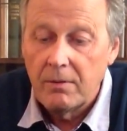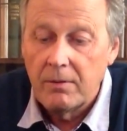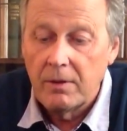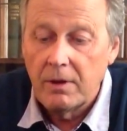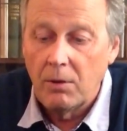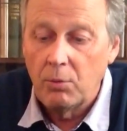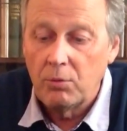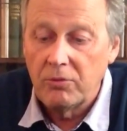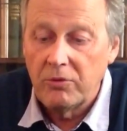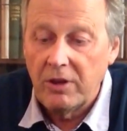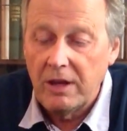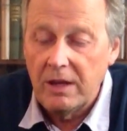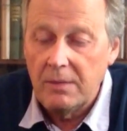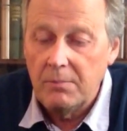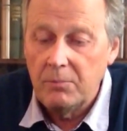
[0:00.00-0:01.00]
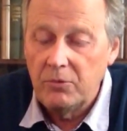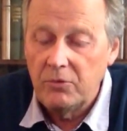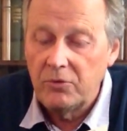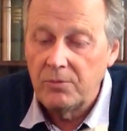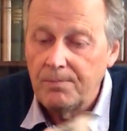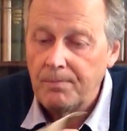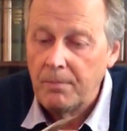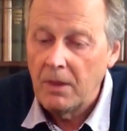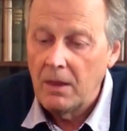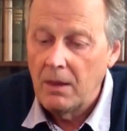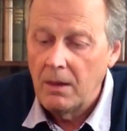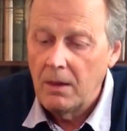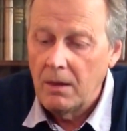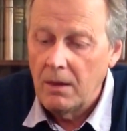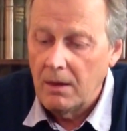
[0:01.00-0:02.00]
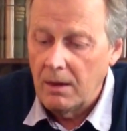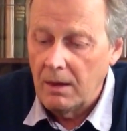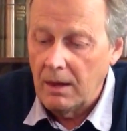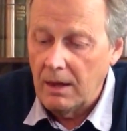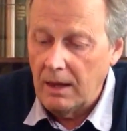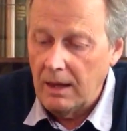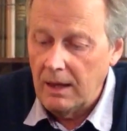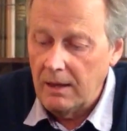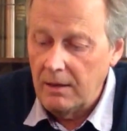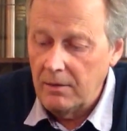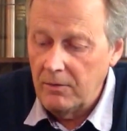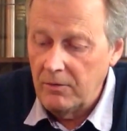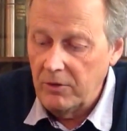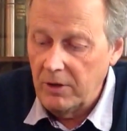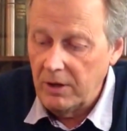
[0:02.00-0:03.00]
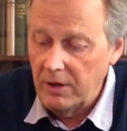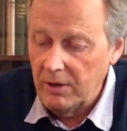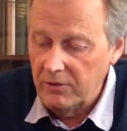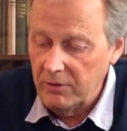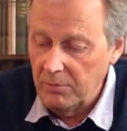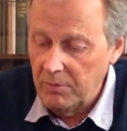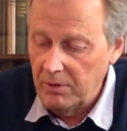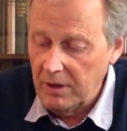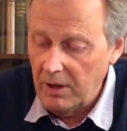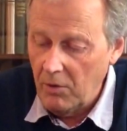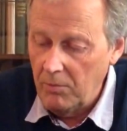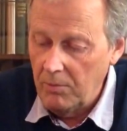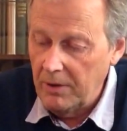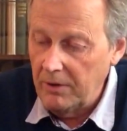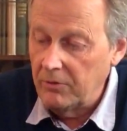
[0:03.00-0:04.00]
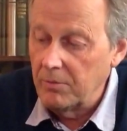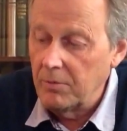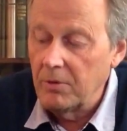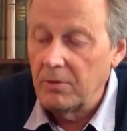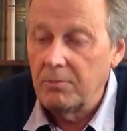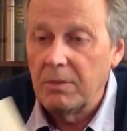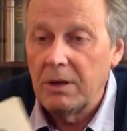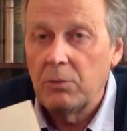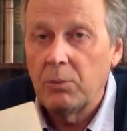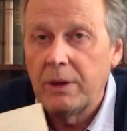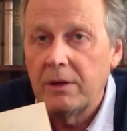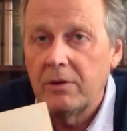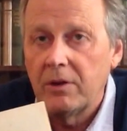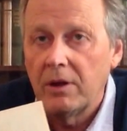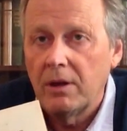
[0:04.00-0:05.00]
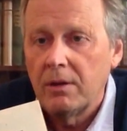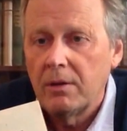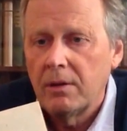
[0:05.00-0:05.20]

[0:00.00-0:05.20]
old teams, and some of the old, there's Midwinter,